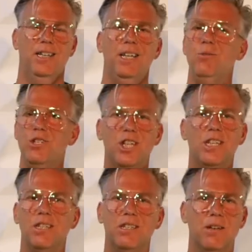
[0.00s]
That's what
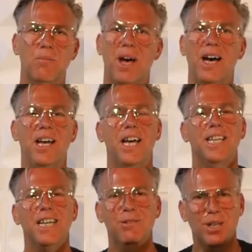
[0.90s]
Jesus is about.
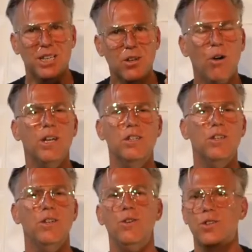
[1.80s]
That's what he told us
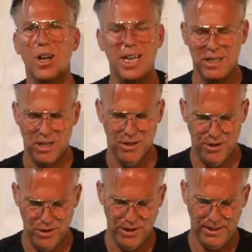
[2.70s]
to do. So let's go and
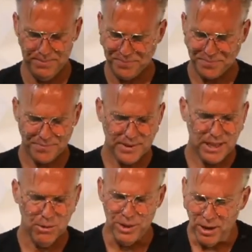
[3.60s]
do that.
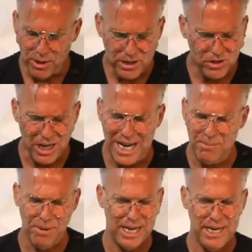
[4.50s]
We don't want to
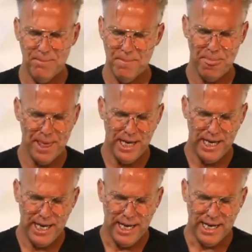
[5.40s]
assign blame.
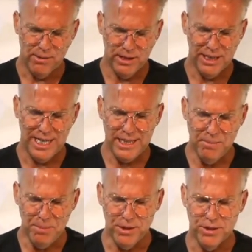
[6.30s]
I want to say, let the
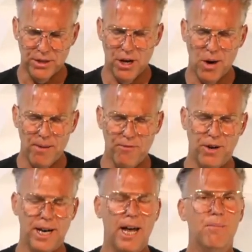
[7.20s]
person know up
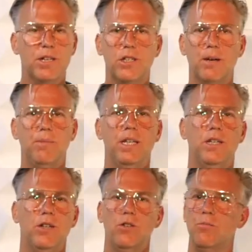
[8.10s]
front how much they mean
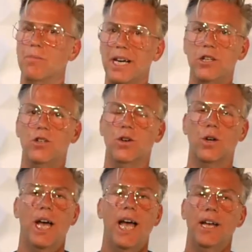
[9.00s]
to you. Make
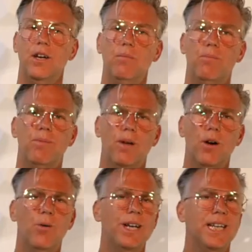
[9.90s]
sure, and not
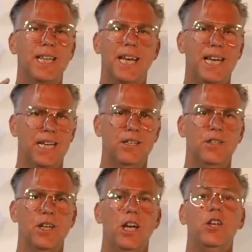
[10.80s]
blow wind in their
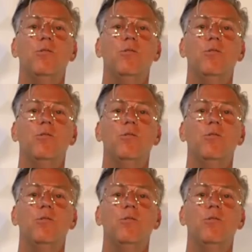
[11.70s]
ears.